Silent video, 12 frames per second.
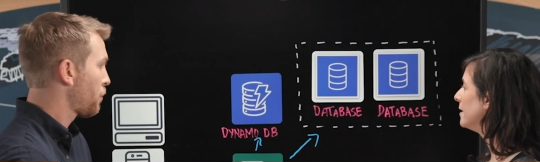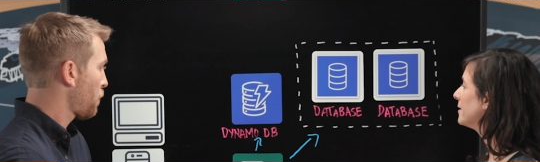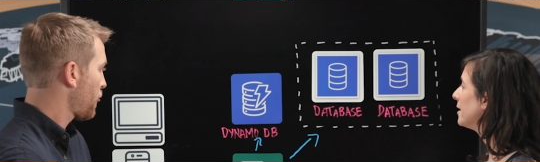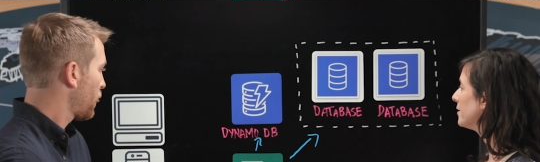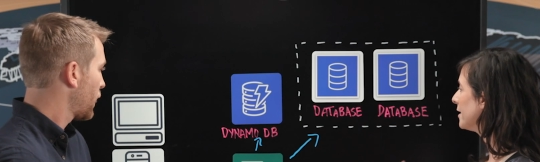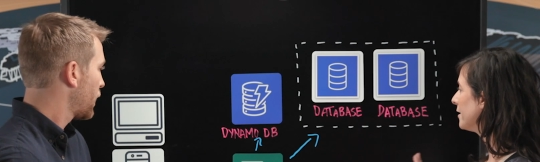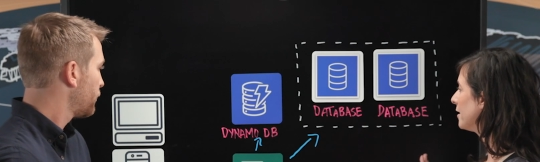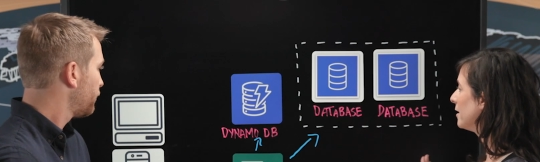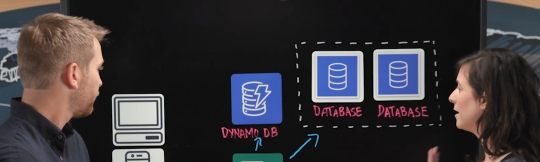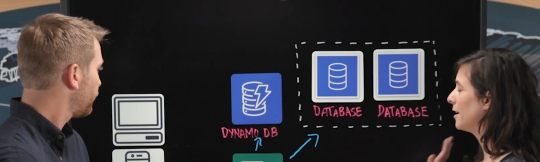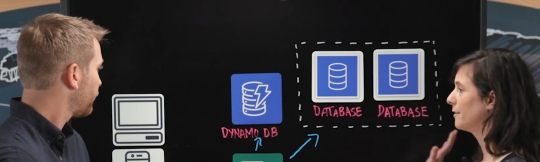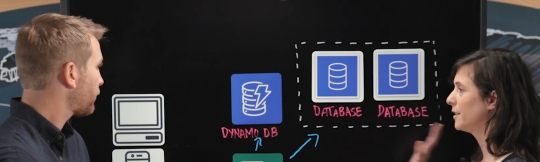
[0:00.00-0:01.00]
Speaker 1: And it sounds like there are a
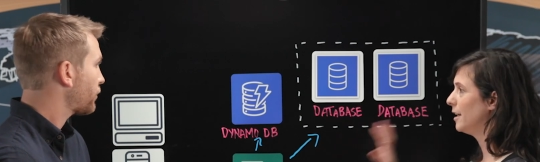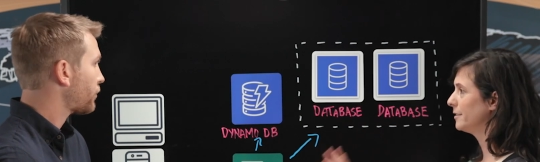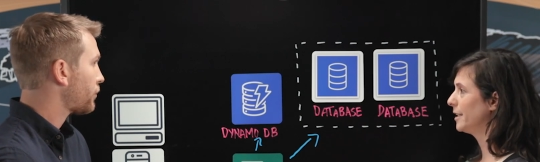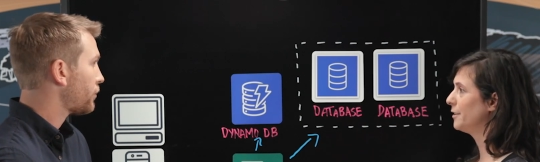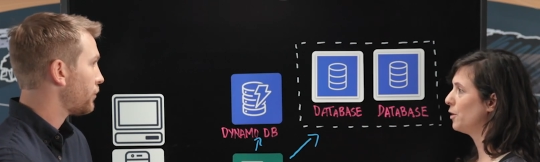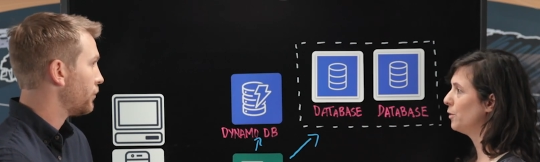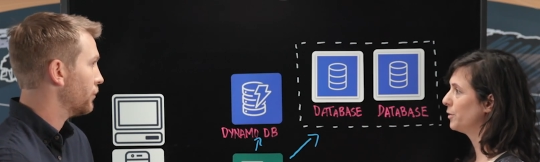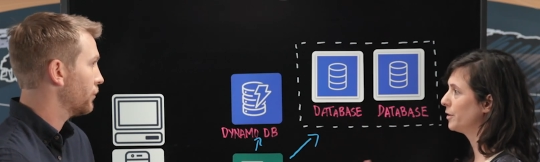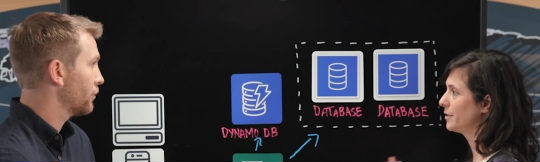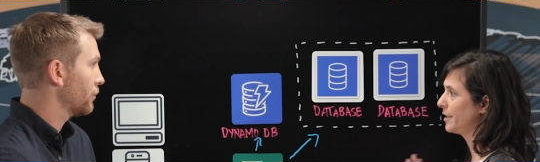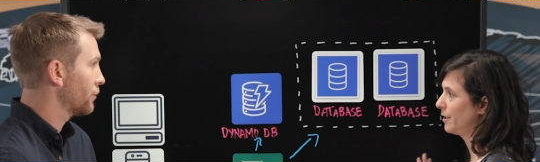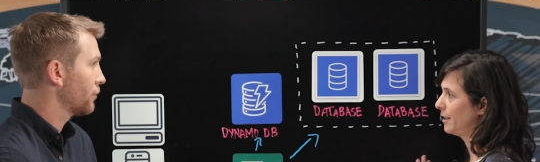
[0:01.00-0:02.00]
lot of content
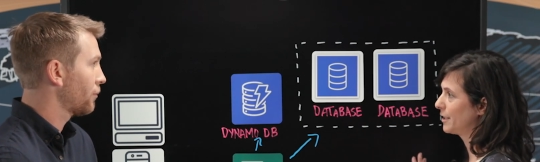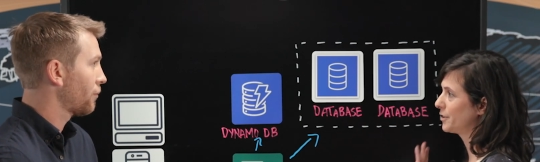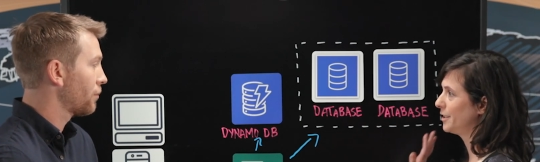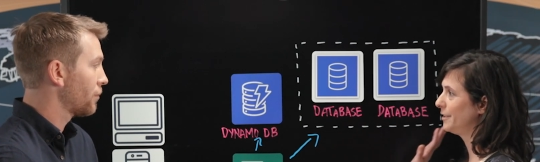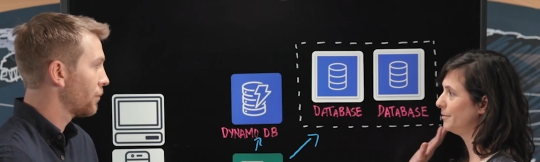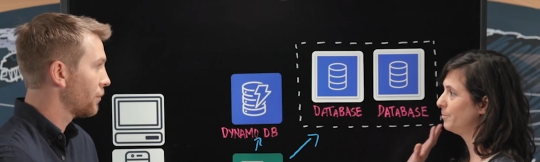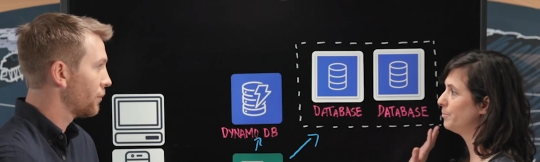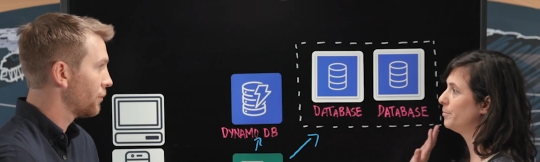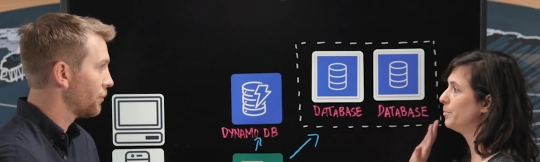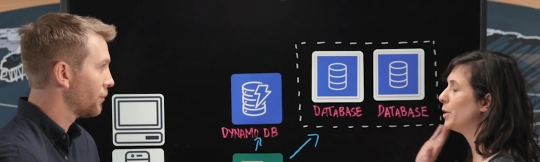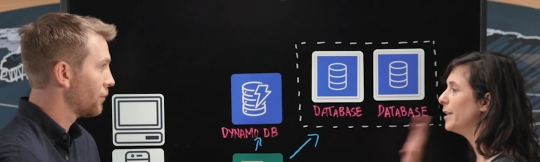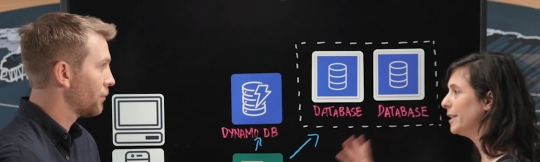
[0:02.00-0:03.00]
owners that are actually
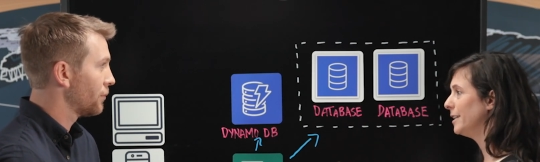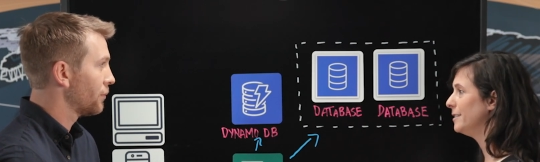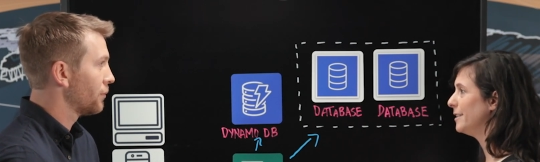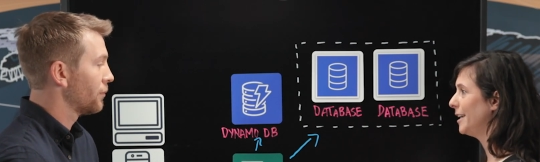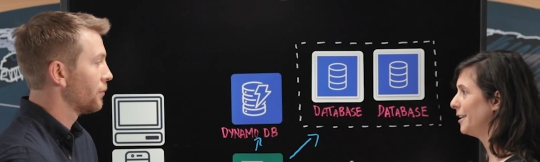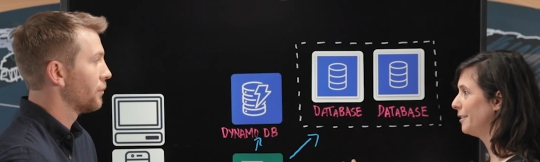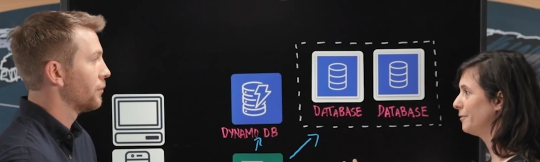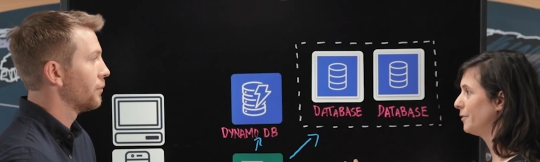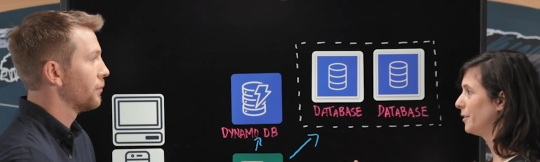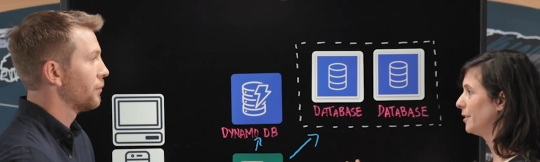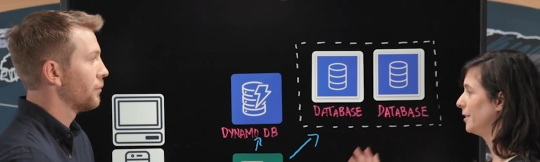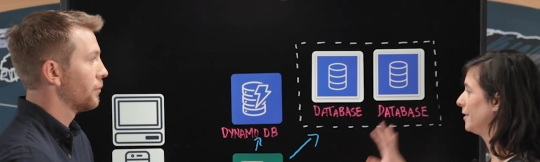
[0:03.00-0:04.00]
putting in data
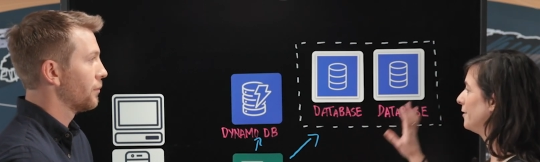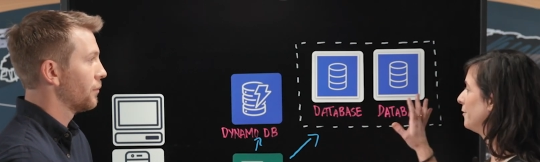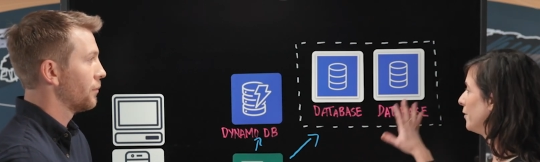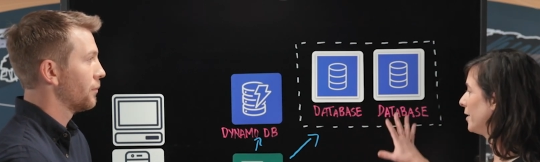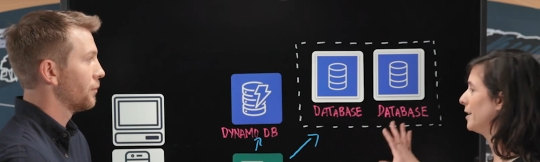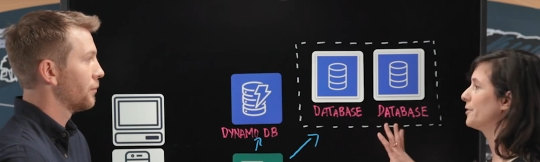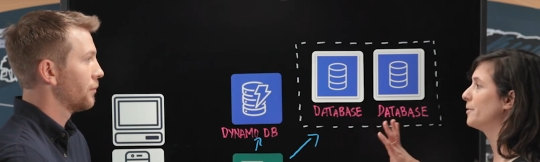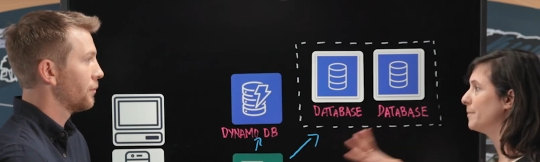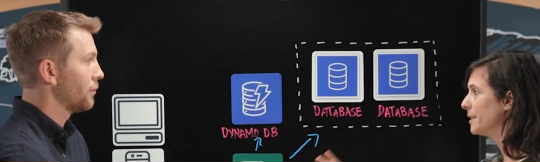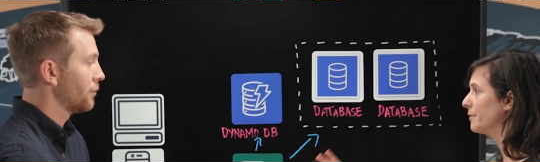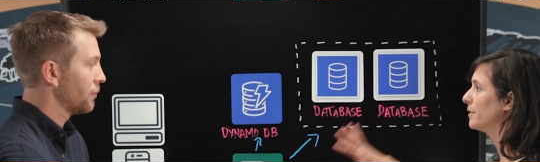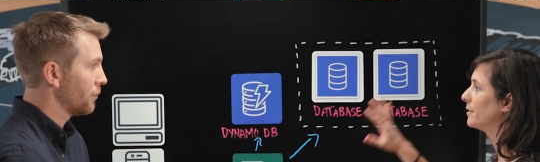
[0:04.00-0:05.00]
for, for this from
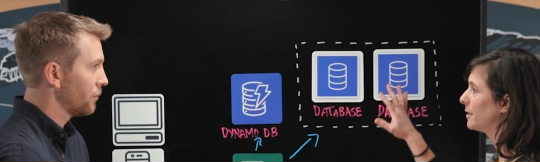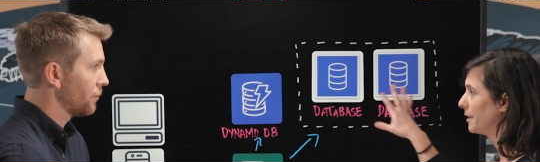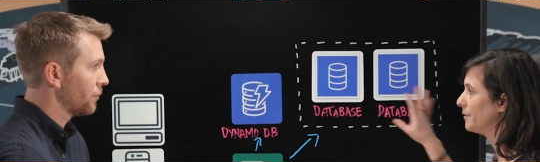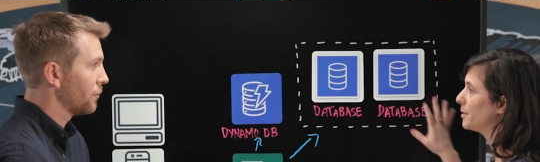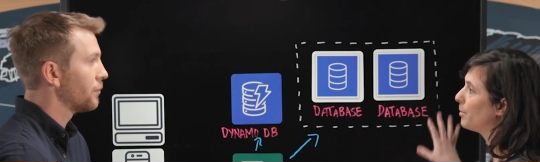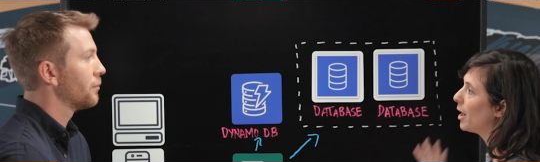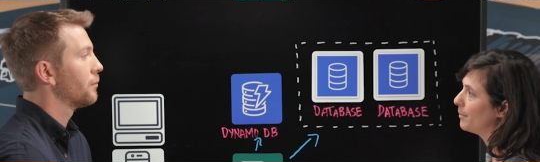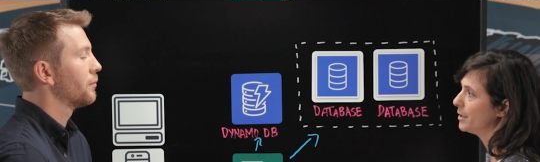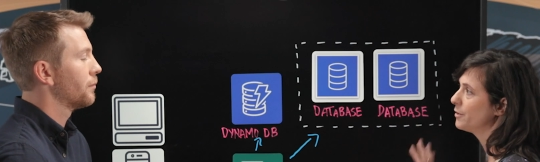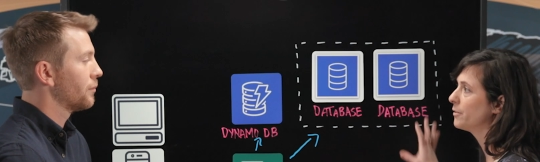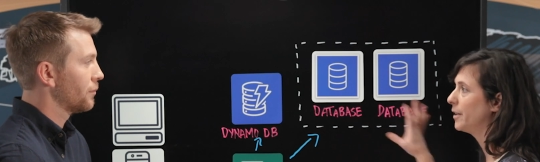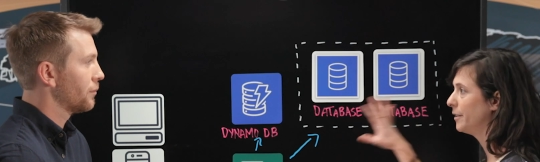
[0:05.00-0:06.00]
different kind of
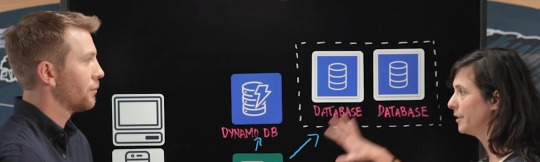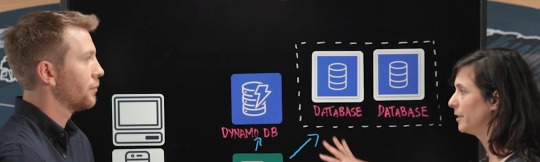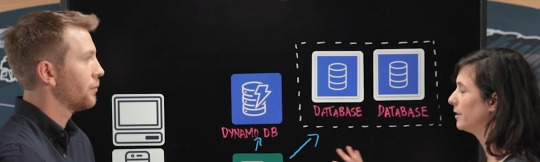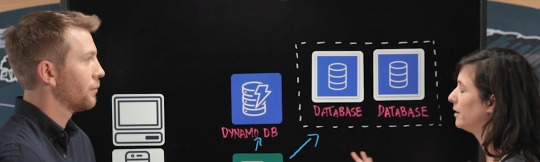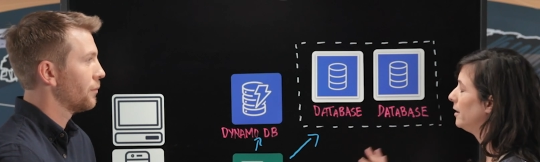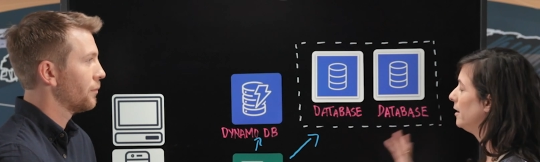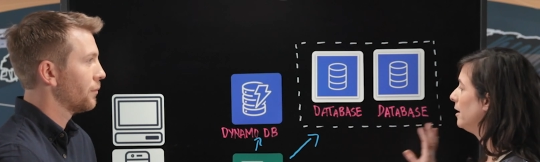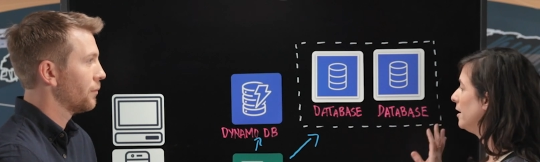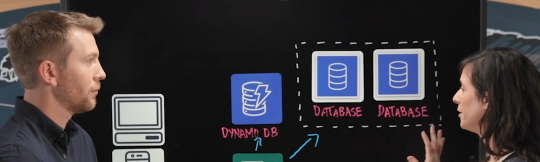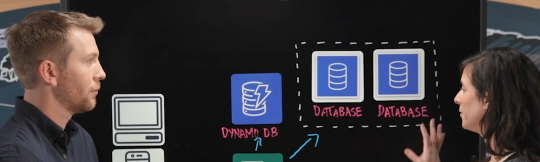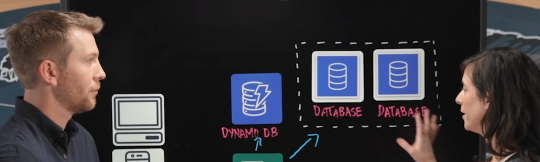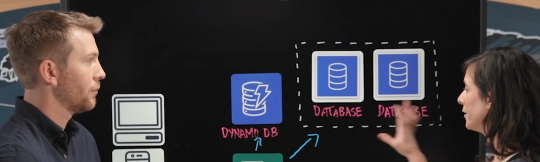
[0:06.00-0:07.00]
departments throughout your
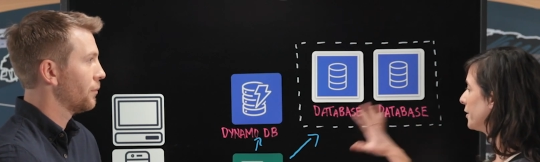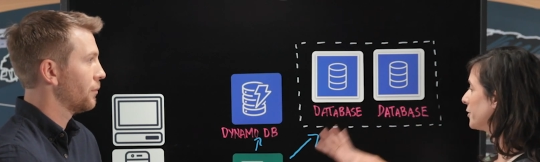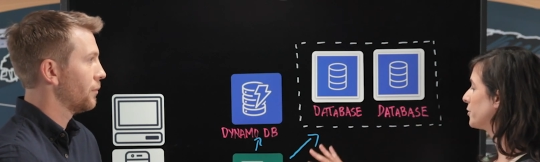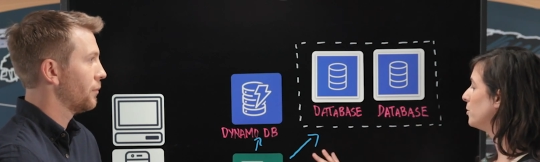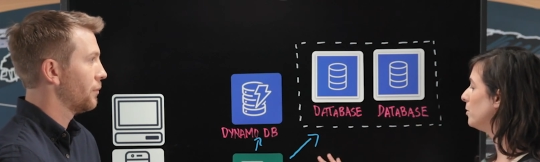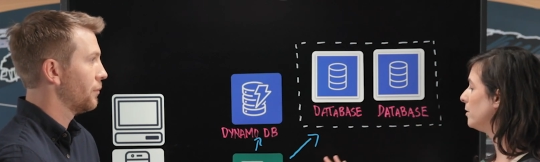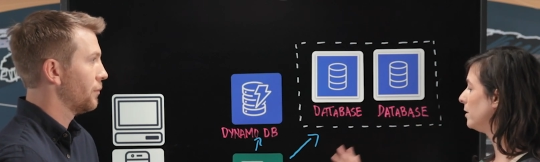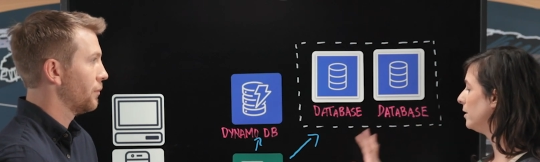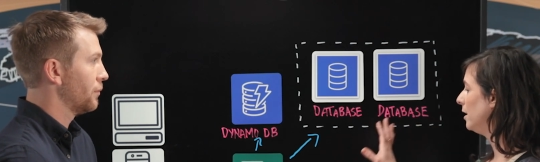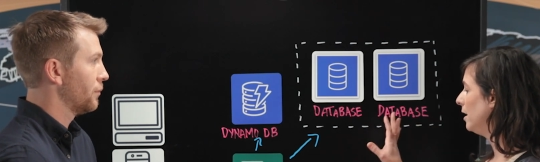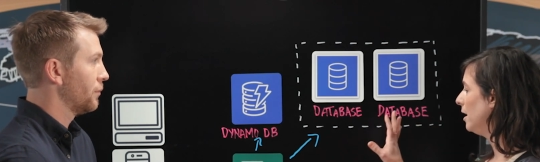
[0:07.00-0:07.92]
throughout your school. Mm